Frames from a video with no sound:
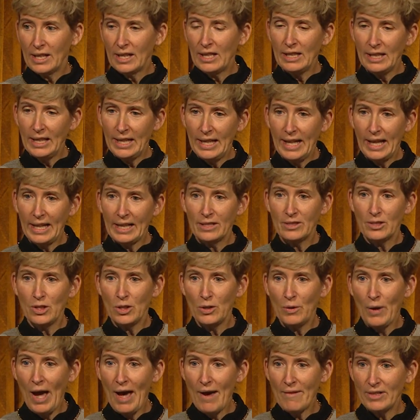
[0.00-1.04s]
clinic, so
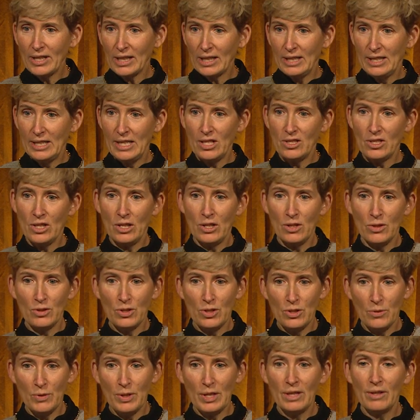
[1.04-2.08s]
you have a clinician who's
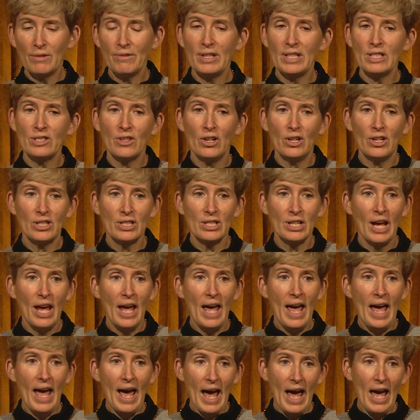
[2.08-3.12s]
doing the research
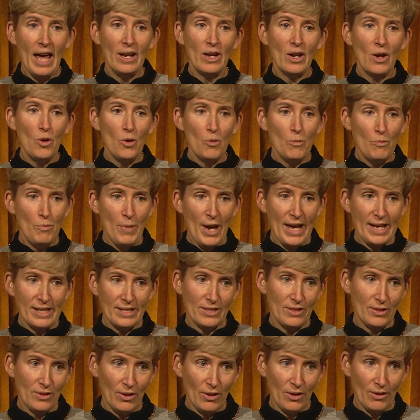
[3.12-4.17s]
and
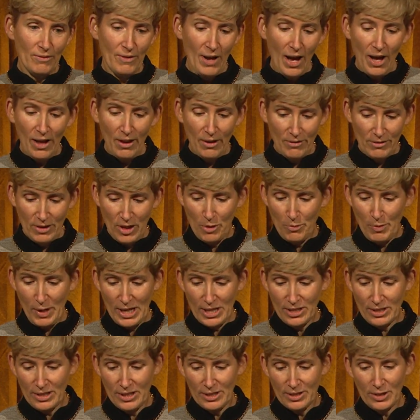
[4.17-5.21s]
best serve all of their
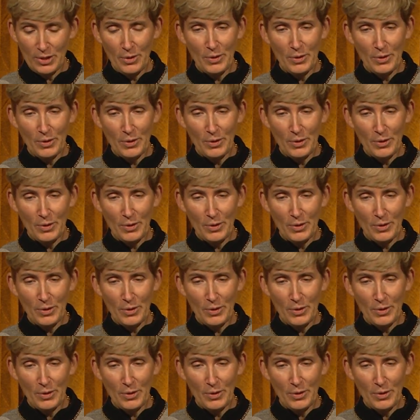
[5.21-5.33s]
patients.